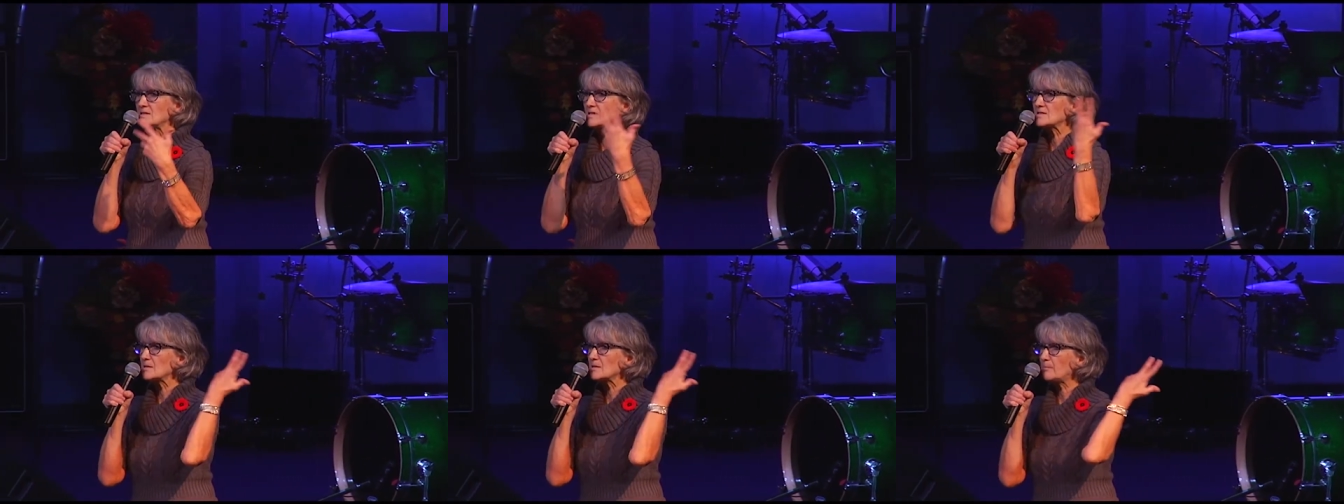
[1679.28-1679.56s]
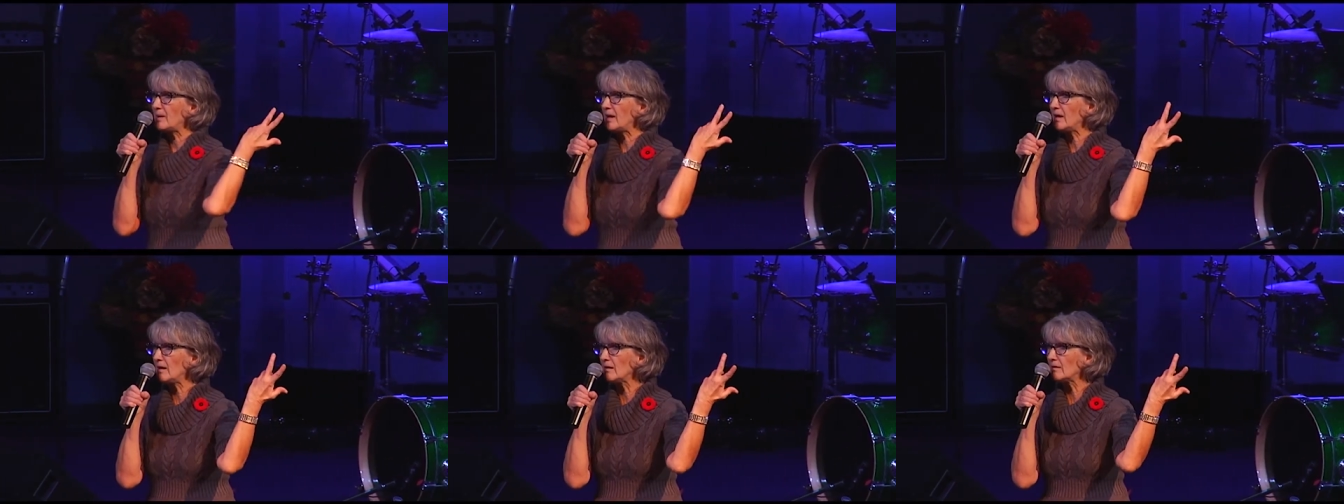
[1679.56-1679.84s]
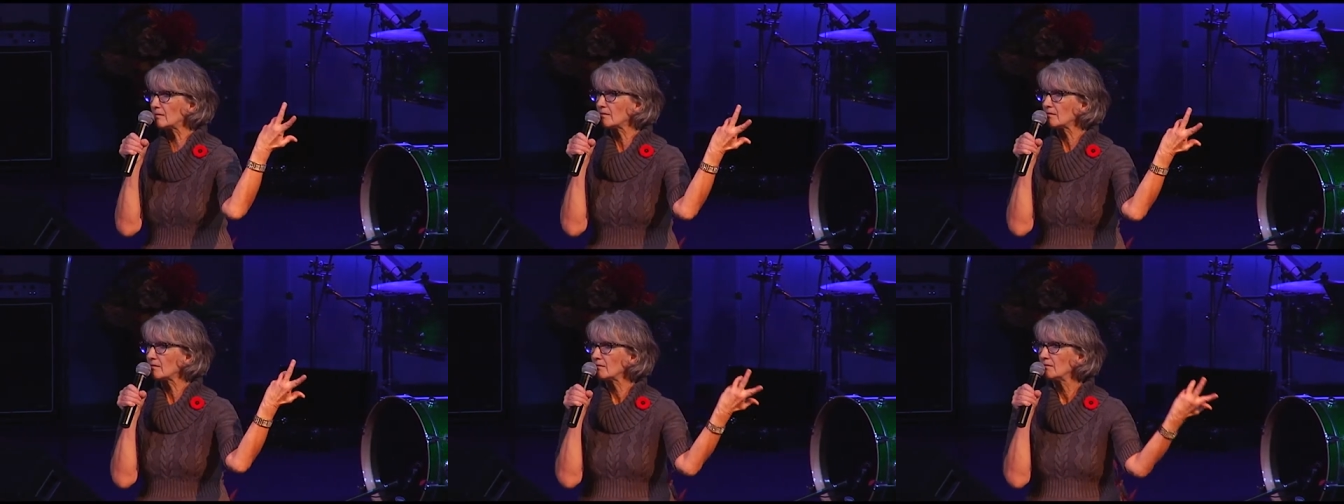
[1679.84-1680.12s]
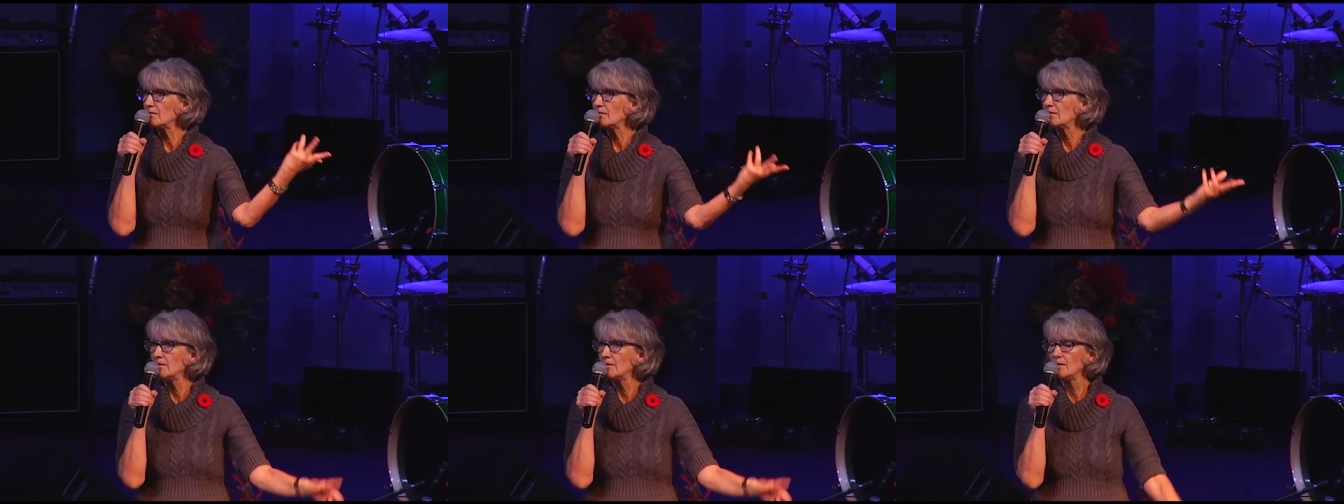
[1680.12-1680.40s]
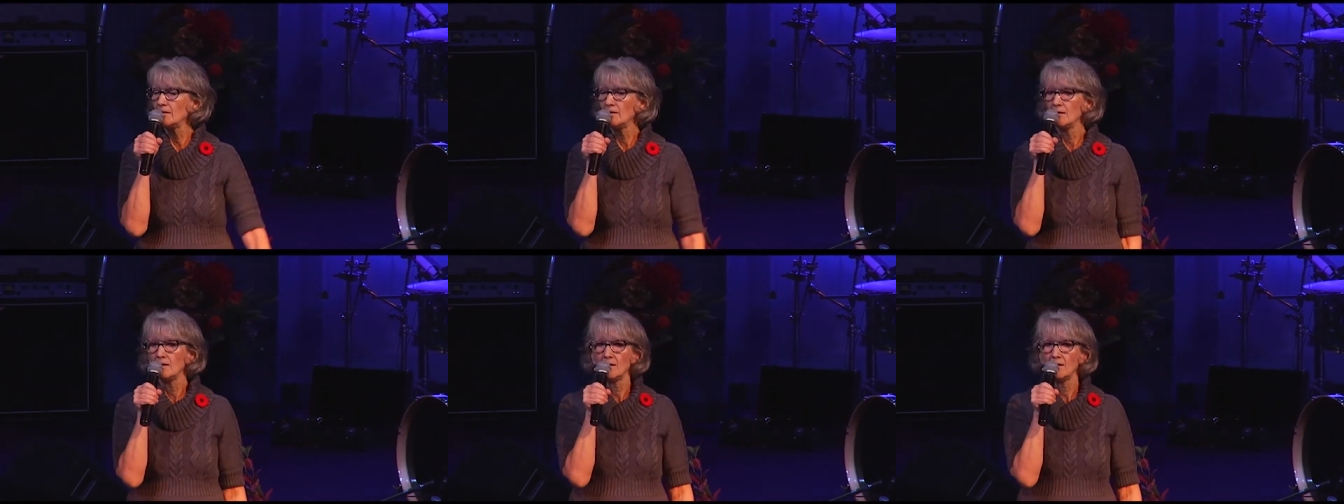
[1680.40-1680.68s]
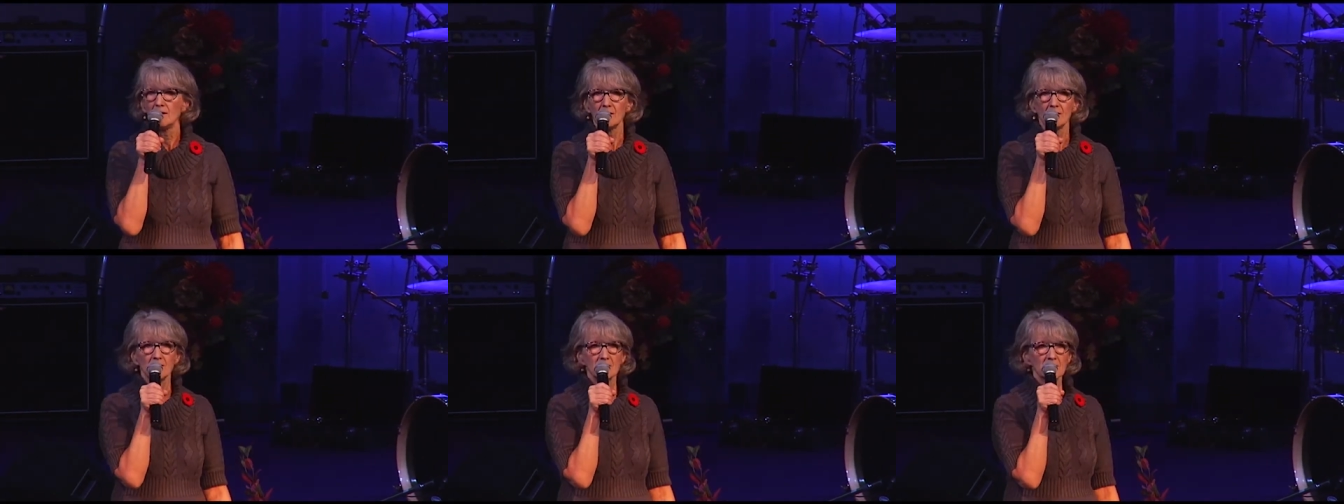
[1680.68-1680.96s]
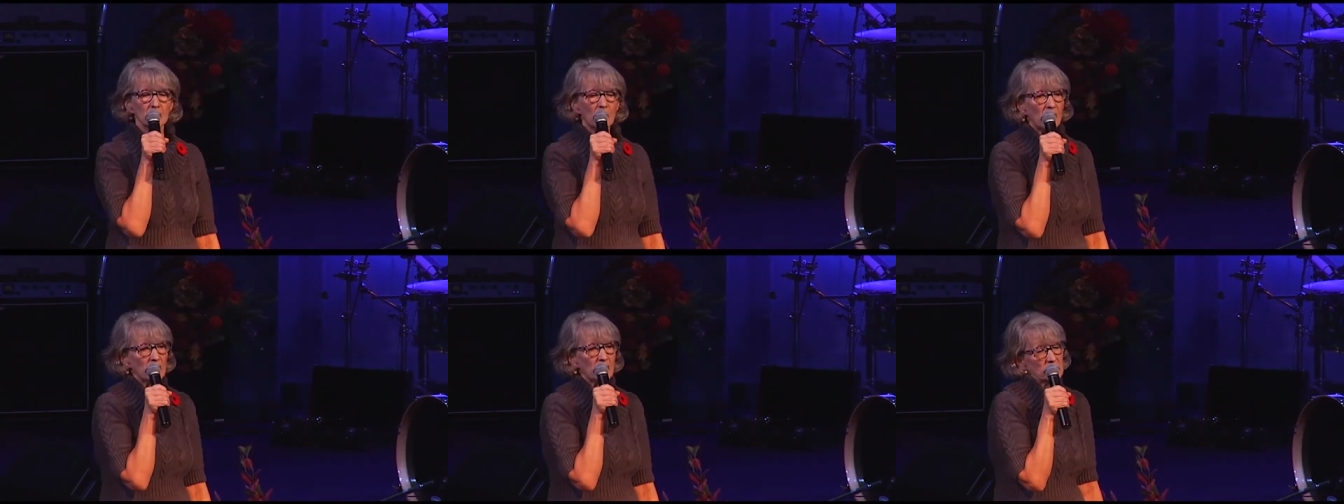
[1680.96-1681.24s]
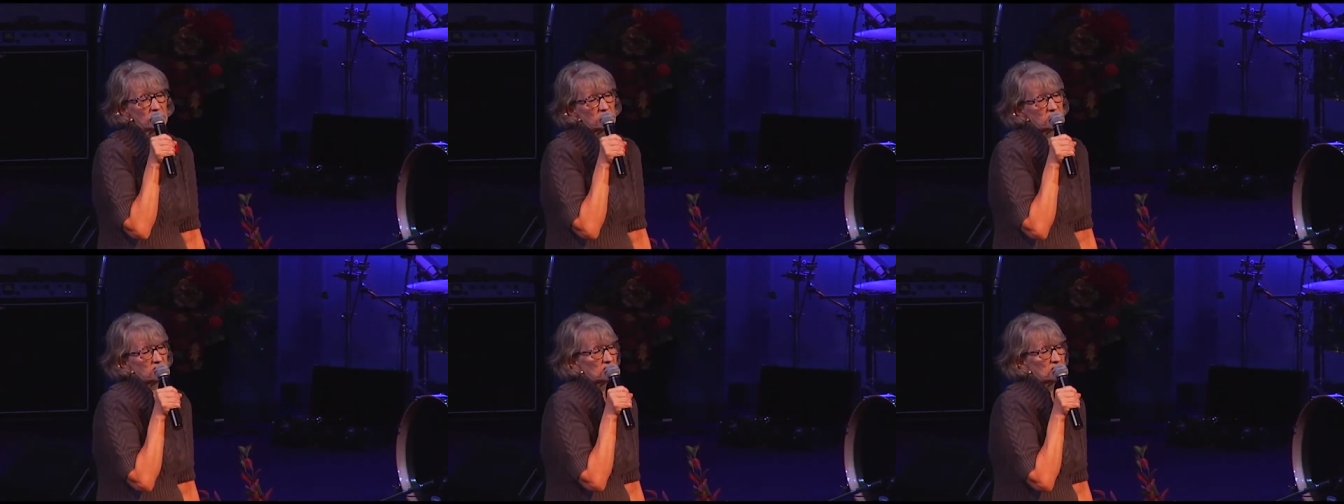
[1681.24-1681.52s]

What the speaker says: disappeared. So I just